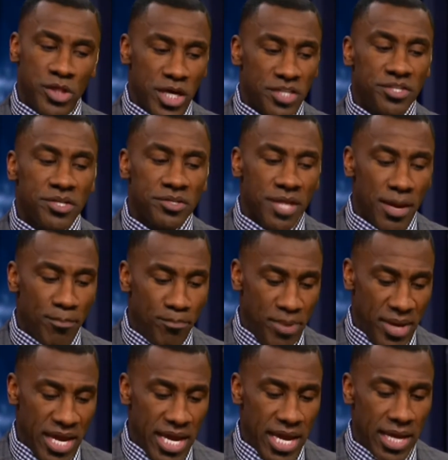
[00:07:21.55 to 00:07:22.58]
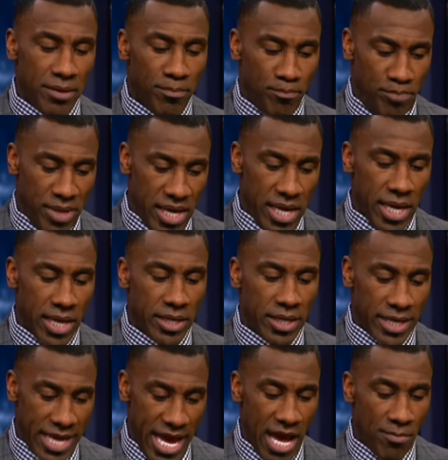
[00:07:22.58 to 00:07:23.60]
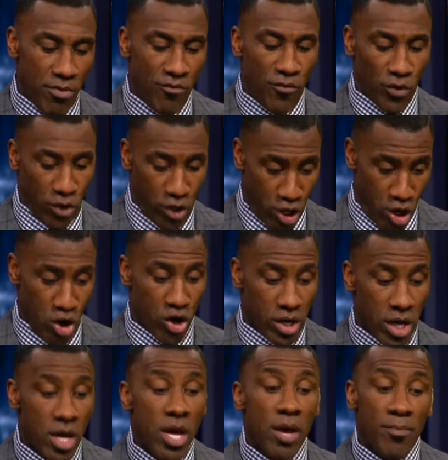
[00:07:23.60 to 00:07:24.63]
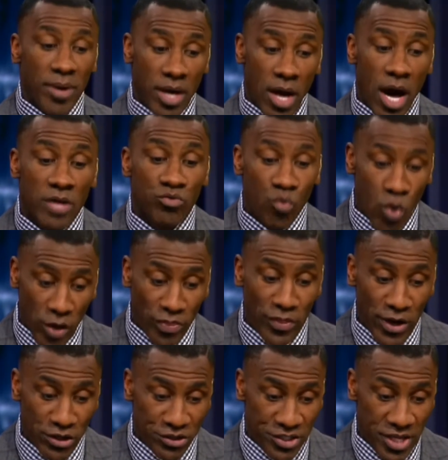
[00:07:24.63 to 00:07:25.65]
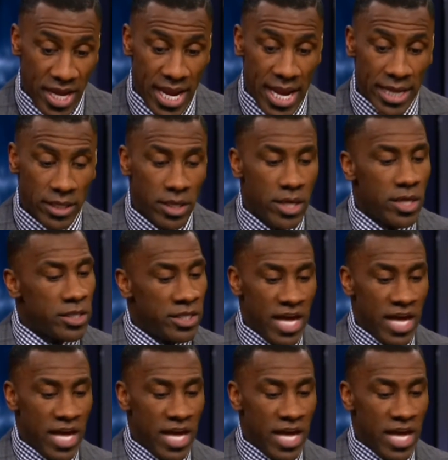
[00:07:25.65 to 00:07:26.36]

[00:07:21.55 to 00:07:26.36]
This is a big, big gamble for Kirk because what they're saying,